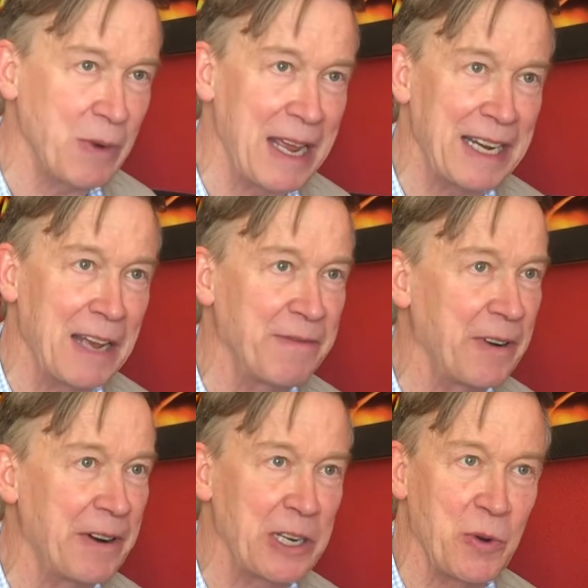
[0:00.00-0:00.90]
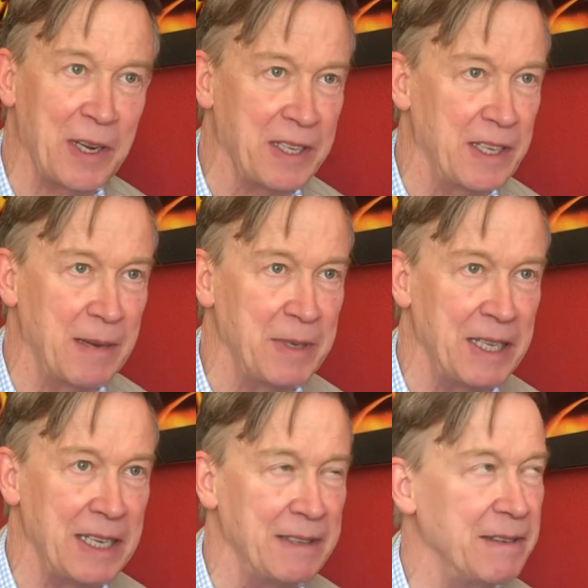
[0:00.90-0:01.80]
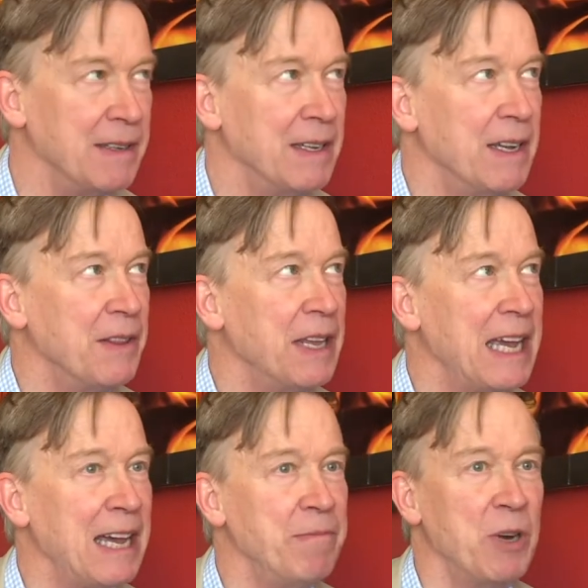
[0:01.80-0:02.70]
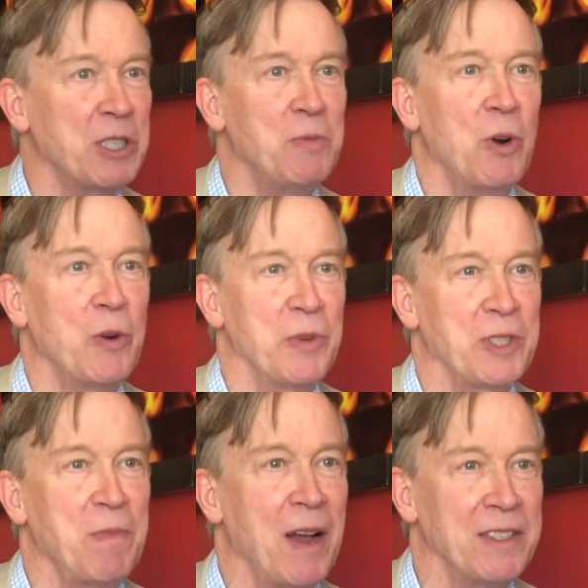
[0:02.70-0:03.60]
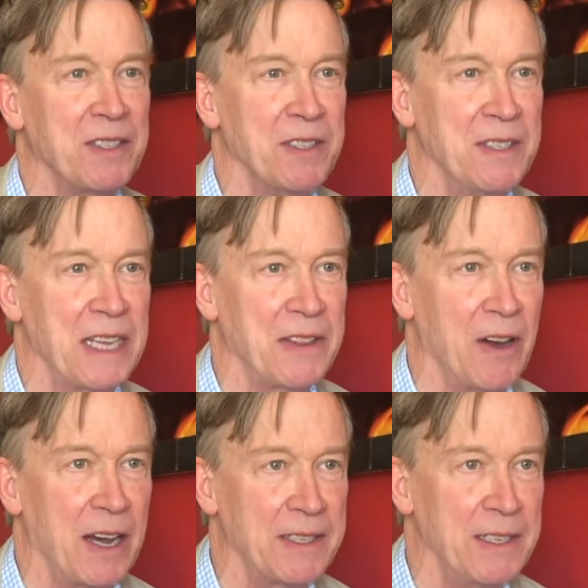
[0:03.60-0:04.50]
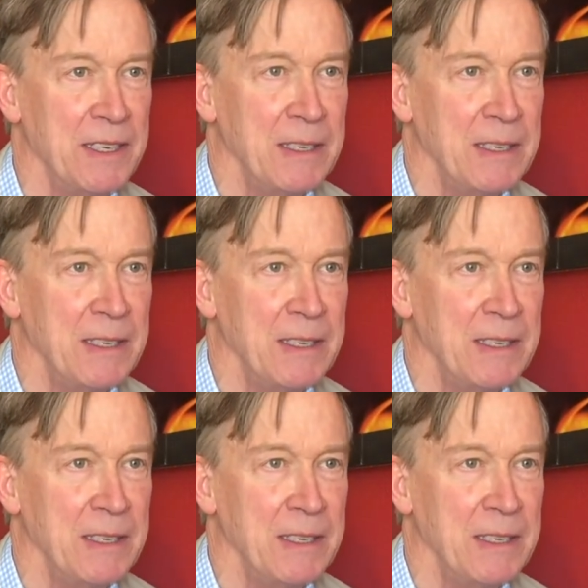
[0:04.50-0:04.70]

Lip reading: ran out very quickly. I mean, they had much more response than they thought.